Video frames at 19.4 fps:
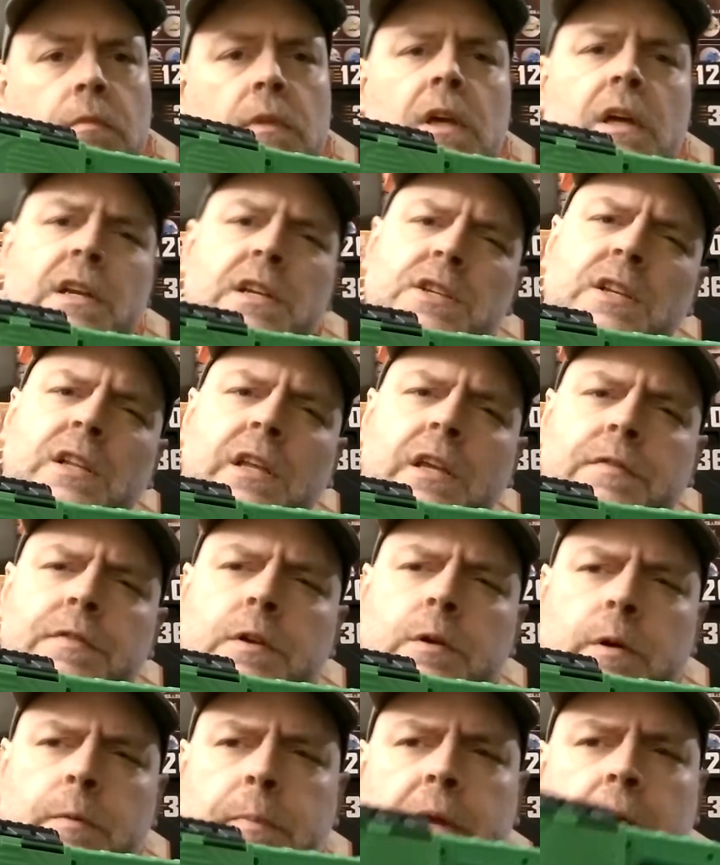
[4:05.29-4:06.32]
Additionally, if
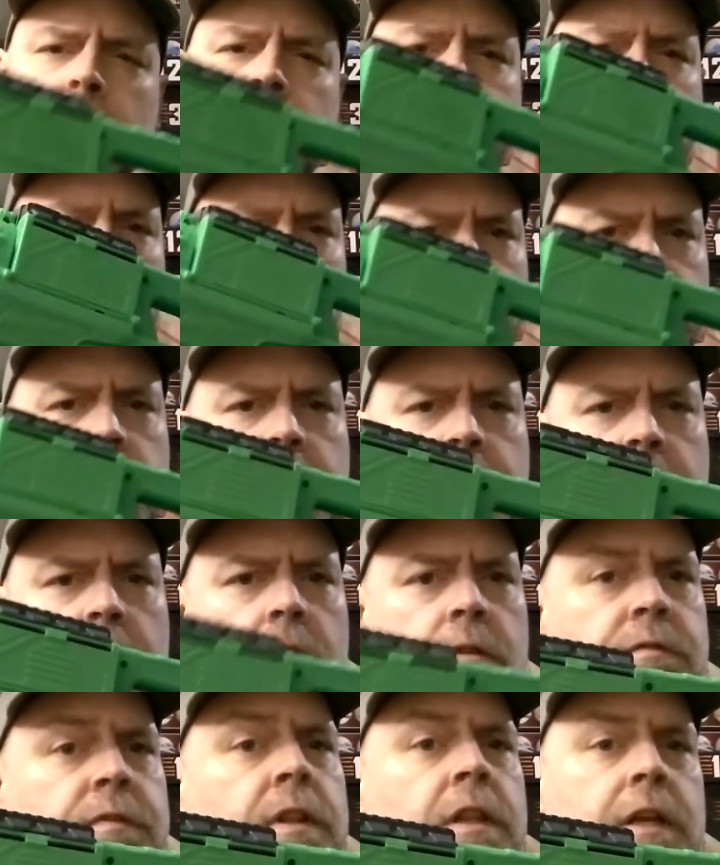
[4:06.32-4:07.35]
you compare it to the
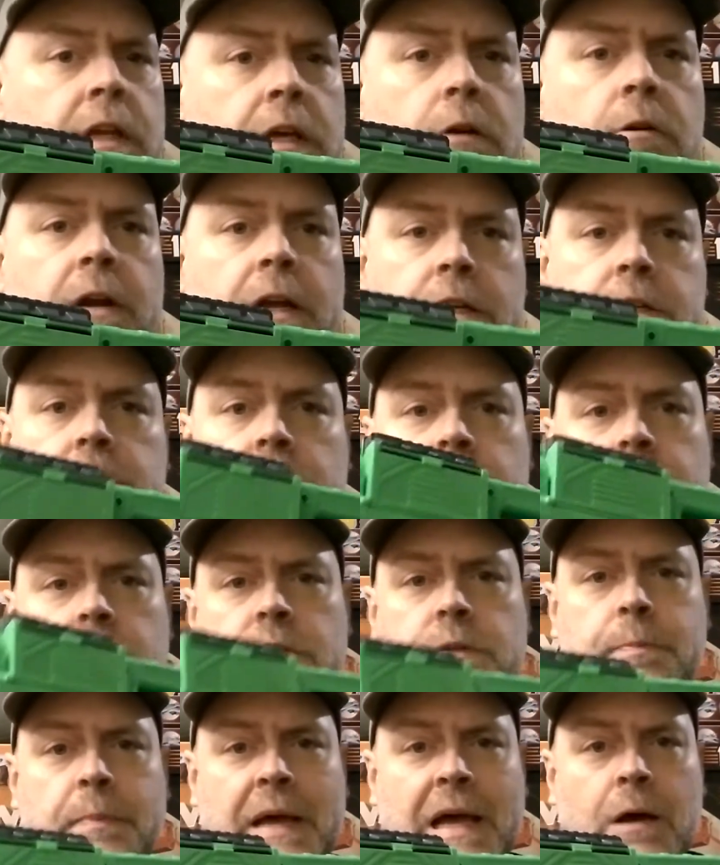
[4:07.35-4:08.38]
Villainator actually shoots
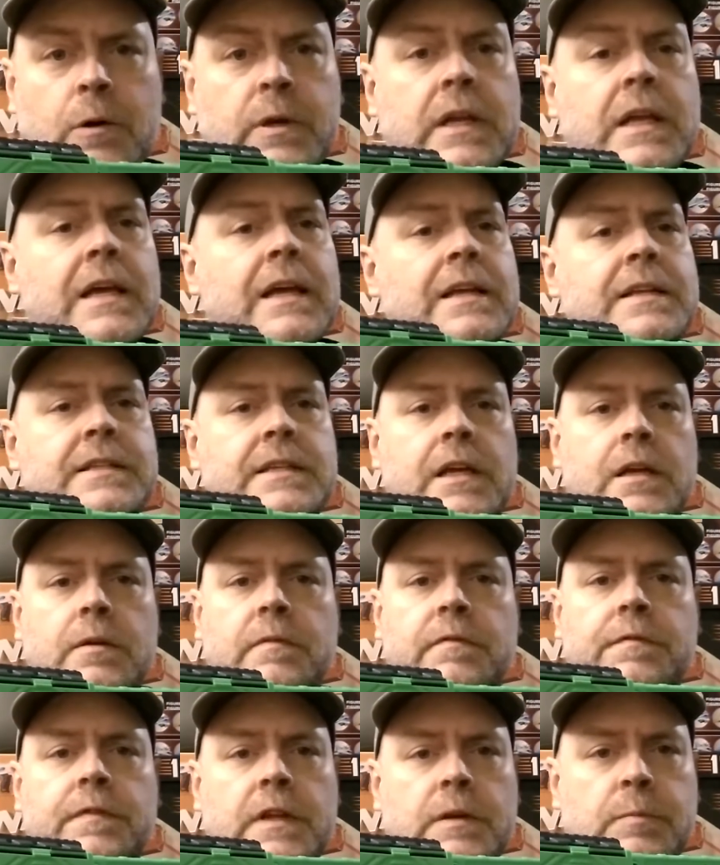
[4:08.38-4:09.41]
about 10
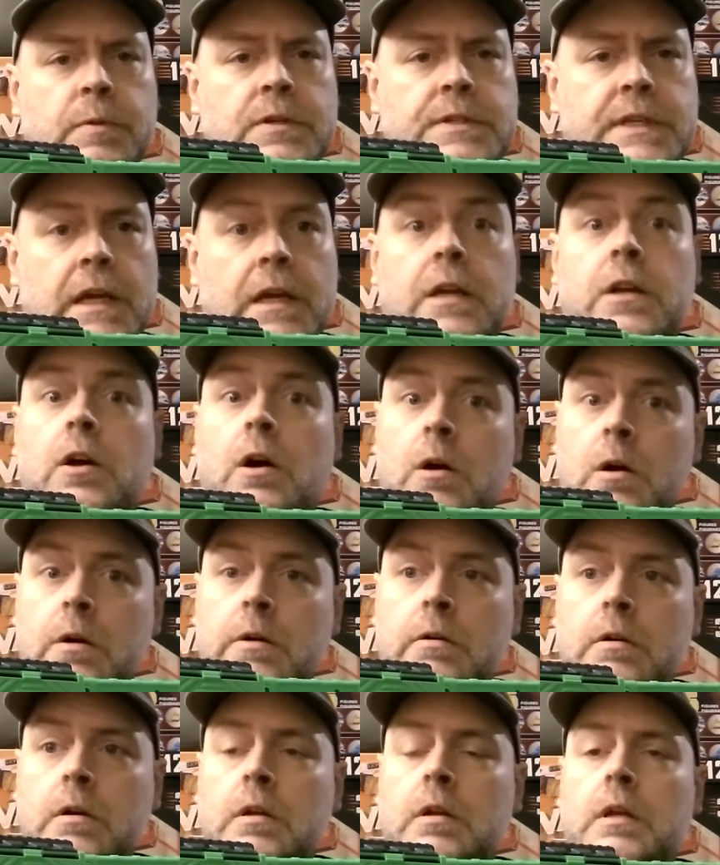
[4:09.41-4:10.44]
feet per second harder.